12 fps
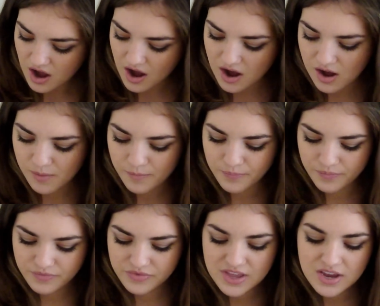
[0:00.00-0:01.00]
Um,
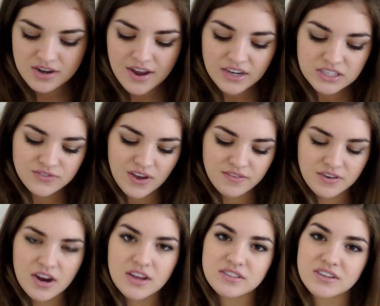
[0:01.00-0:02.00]
the next
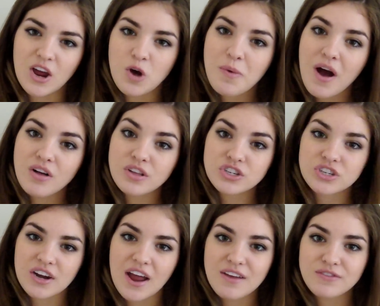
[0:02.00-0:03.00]
favorite is nail polish,
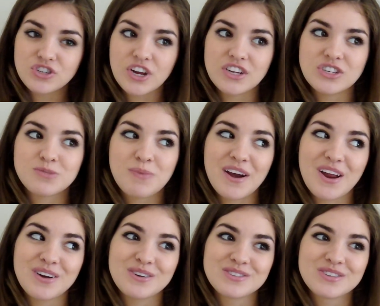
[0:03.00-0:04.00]
and I have changed my
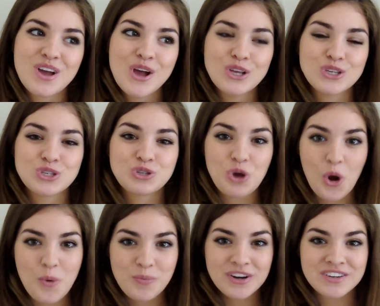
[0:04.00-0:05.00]
nails
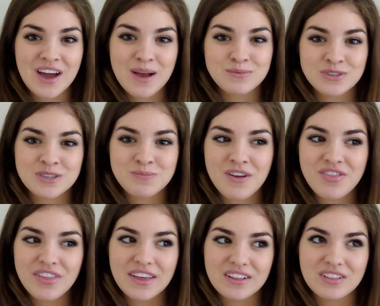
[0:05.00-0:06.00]
so many times this
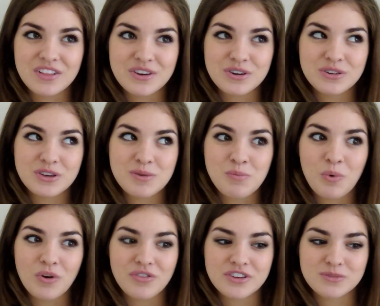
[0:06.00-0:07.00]
month, like literally
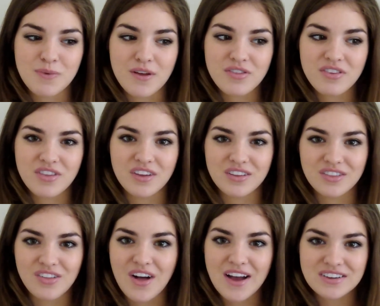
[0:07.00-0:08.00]
more this month than in
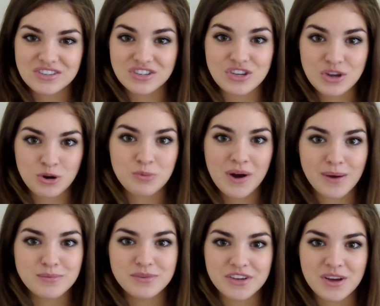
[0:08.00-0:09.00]
the last year
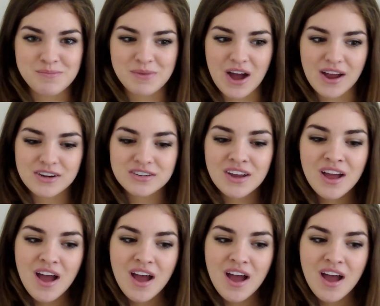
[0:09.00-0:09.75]
probably combined.